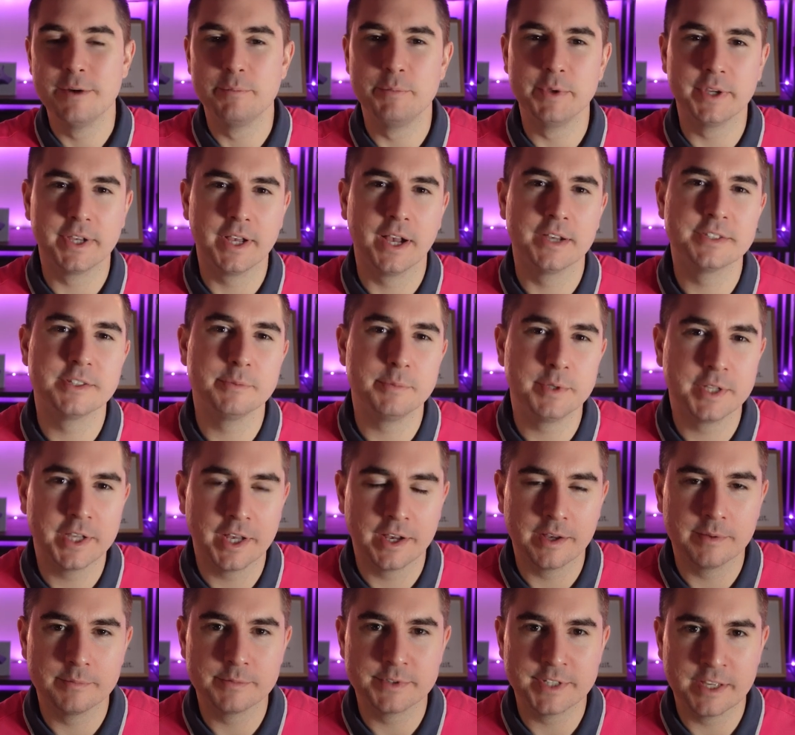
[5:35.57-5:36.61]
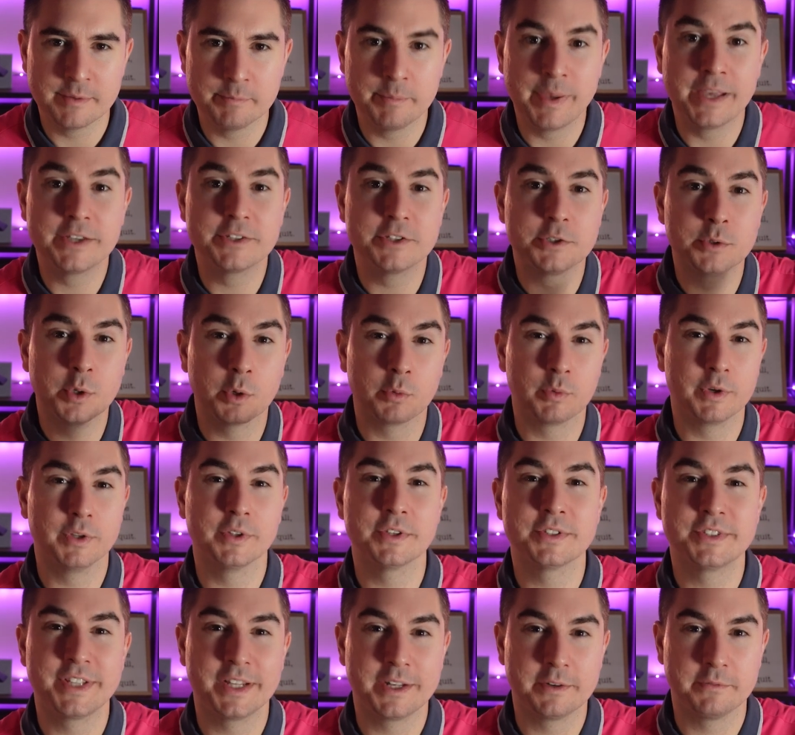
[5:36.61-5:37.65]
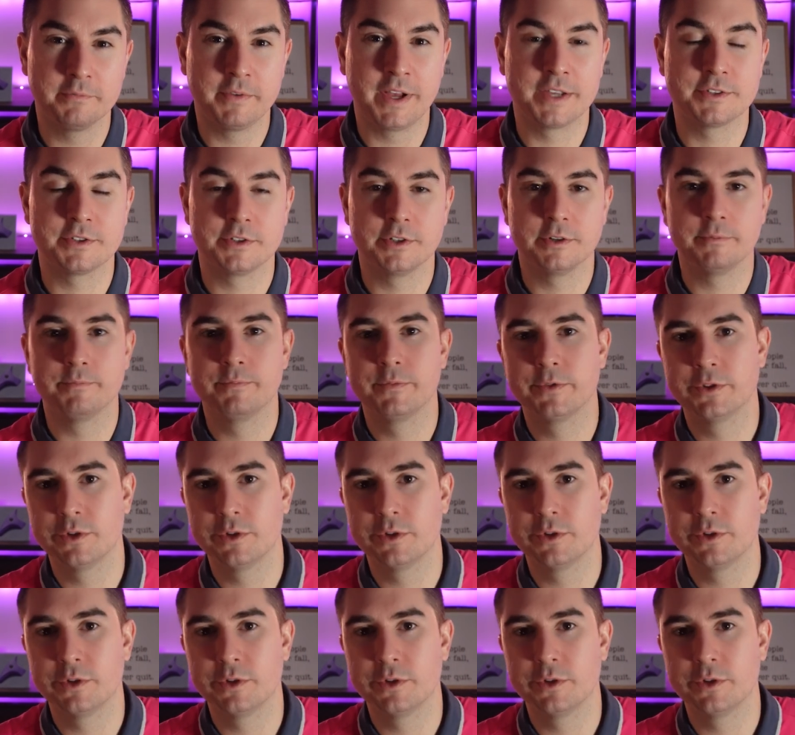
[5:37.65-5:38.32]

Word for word: because it becomes, it makes you a real estate investor.